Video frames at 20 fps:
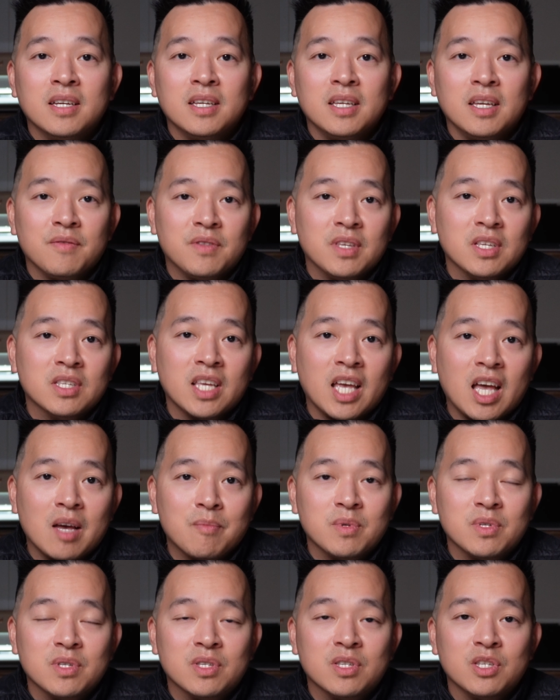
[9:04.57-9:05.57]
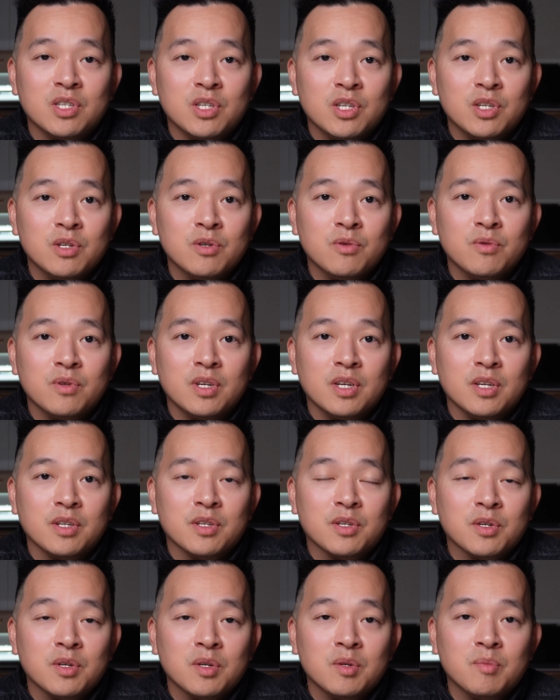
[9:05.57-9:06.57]
If this happens to you,
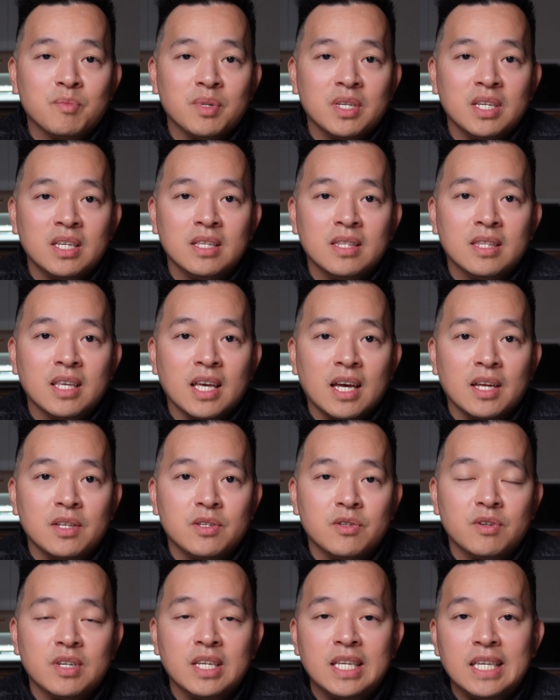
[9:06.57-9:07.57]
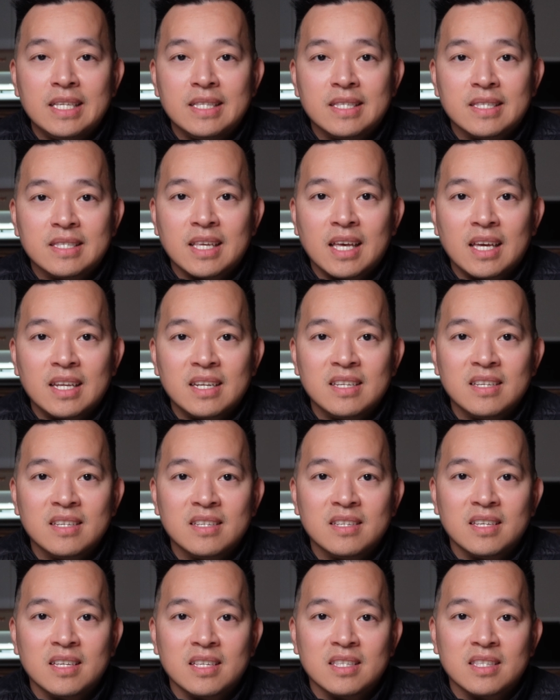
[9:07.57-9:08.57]
it could be that your heat
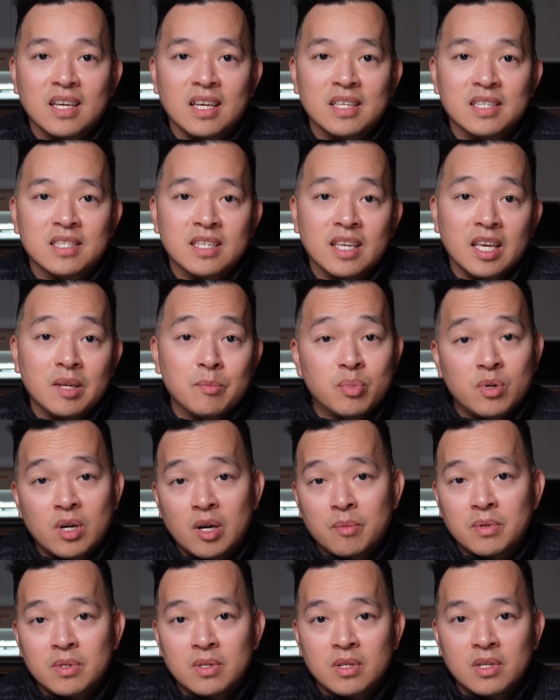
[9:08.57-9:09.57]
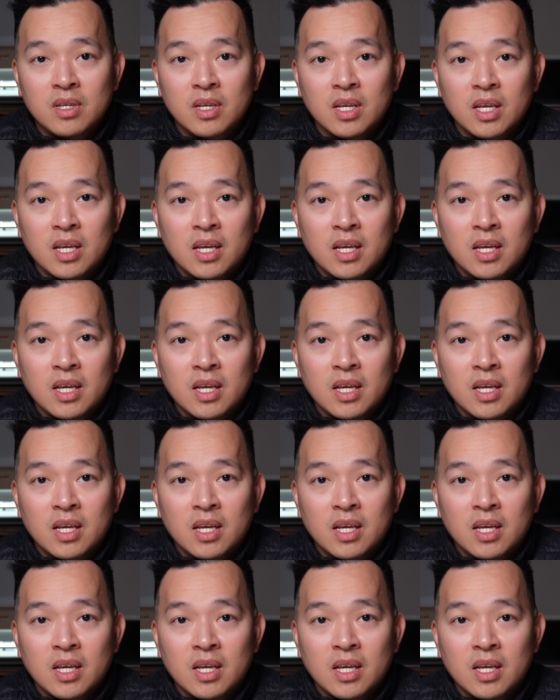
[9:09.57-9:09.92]
setting is not set properly.